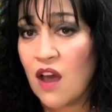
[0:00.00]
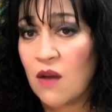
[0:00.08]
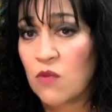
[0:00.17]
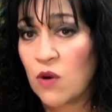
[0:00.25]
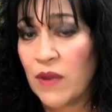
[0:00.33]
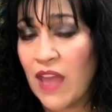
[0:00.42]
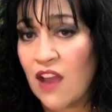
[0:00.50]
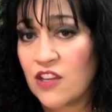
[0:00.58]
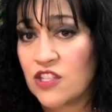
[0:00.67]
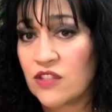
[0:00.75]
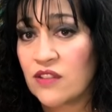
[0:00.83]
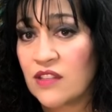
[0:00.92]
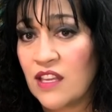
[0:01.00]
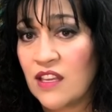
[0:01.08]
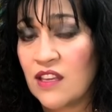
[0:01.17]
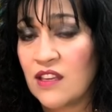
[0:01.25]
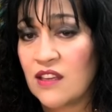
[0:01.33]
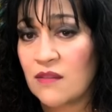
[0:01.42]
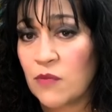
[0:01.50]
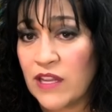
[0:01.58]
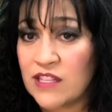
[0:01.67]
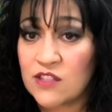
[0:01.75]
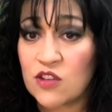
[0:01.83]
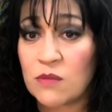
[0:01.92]
where we actually
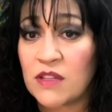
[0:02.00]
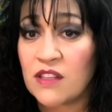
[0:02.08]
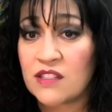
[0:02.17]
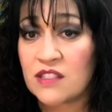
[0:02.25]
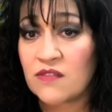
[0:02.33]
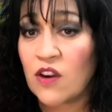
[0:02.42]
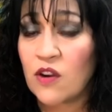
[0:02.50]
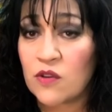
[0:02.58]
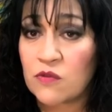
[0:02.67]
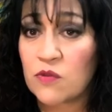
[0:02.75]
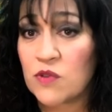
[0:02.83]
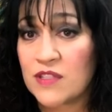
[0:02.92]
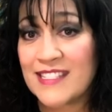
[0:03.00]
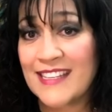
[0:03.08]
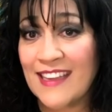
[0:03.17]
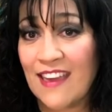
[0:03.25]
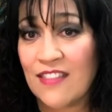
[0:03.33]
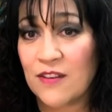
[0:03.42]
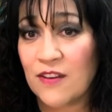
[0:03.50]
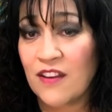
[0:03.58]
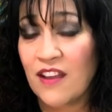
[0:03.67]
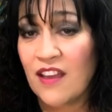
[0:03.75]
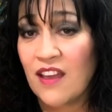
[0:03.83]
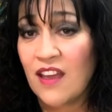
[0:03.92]
brainstorm a list of our own rules together.
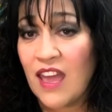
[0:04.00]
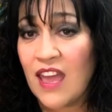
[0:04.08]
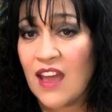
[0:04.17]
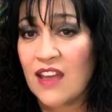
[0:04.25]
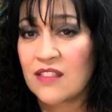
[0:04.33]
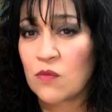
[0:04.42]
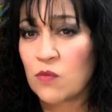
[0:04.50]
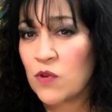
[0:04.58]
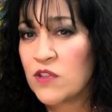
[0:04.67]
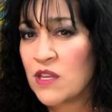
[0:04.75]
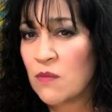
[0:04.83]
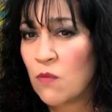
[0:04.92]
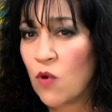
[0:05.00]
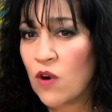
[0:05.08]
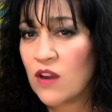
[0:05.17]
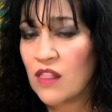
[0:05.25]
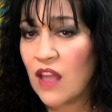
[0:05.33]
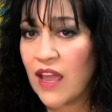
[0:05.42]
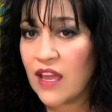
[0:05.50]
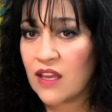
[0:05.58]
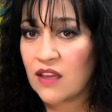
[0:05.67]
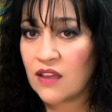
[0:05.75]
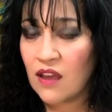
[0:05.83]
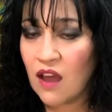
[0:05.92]
And the rules are more like
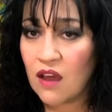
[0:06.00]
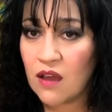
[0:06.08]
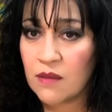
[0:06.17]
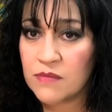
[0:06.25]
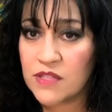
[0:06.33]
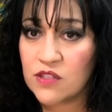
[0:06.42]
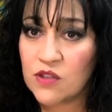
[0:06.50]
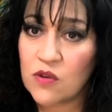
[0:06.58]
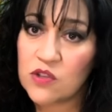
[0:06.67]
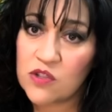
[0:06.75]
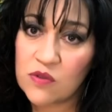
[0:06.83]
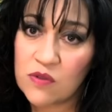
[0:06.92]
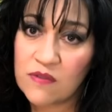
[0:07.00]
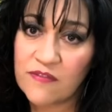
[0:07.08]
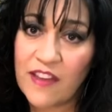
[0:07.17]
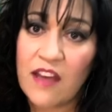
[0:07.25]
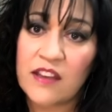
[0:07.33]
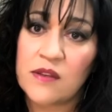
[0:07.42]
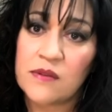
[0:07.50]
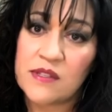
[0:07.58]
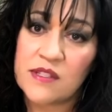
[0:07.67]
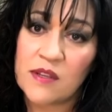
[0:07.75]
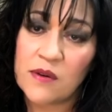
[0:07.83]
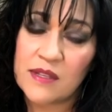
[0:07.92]
social values.
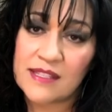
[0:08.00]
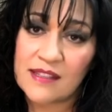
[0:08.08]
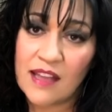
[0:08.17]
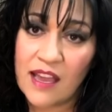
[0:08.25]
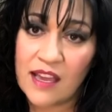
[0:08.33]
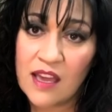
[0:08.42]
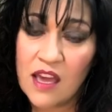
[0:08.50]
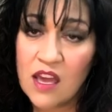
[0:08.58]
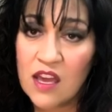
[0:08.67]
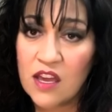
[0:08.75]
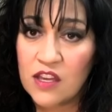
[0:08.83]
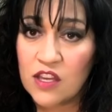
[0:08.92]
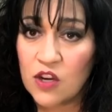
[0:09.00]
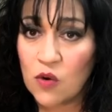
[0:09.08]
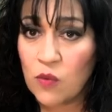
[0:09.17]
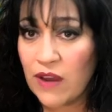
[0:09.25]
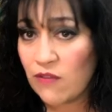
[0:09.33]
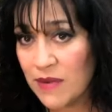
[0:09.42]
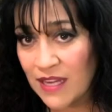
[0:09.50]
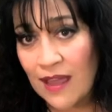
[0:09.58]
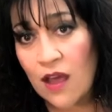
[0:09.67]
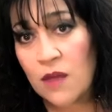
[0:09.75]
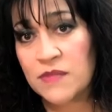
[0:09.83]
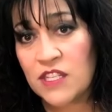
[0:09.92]
So it's like, everybody
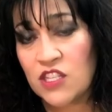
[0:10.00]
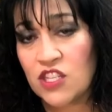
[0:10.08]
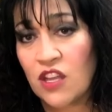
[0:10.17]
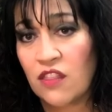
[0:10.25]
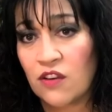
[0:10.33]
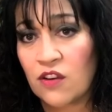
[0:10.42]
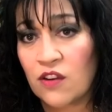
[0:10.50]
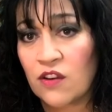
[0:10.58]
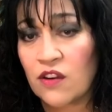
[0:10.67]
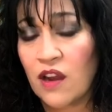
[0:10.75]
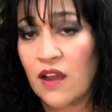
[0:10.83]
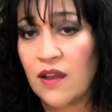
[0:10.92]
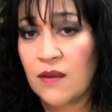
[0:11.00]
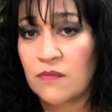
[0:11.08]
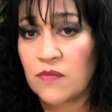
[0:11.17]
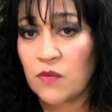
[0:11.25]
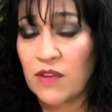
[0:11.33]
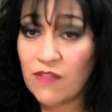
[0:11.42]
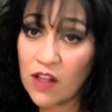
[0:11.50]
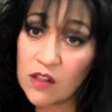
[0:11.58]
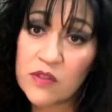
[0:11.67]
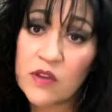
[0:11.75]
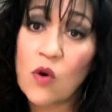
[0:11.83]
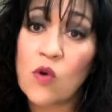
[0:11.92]
helps each other. We
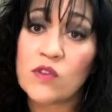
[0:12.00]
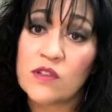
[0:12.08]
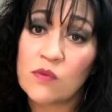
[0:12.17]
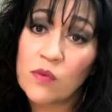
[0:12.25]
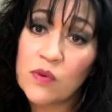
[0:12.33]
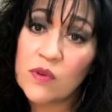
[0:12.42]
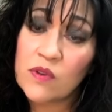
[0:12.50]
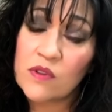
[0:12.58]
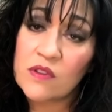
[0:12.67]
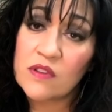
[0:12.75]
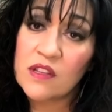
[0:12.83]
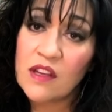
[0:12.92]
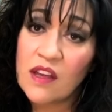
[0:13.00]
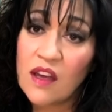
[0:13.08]
follow the golden rule.